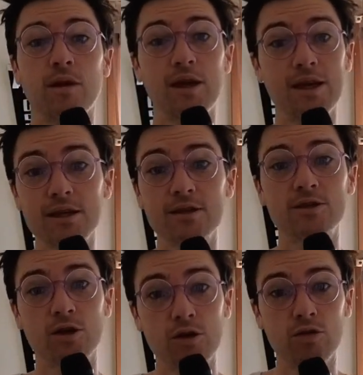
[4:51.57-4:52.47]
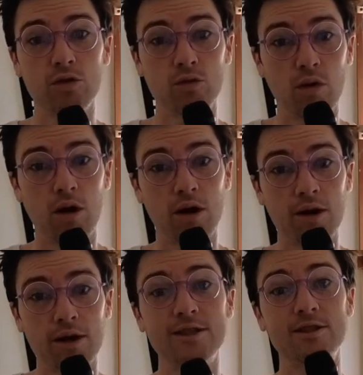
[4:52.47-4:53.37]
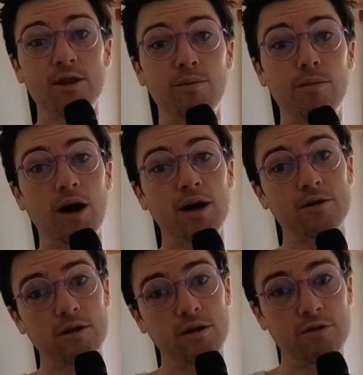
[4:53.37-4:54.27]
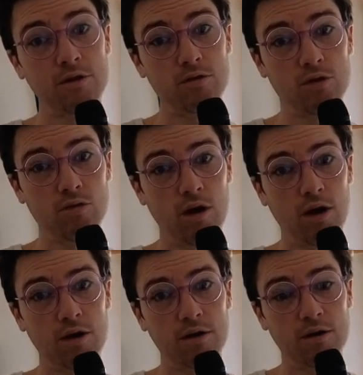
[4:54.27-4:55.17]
is who you are, is the model of who you are.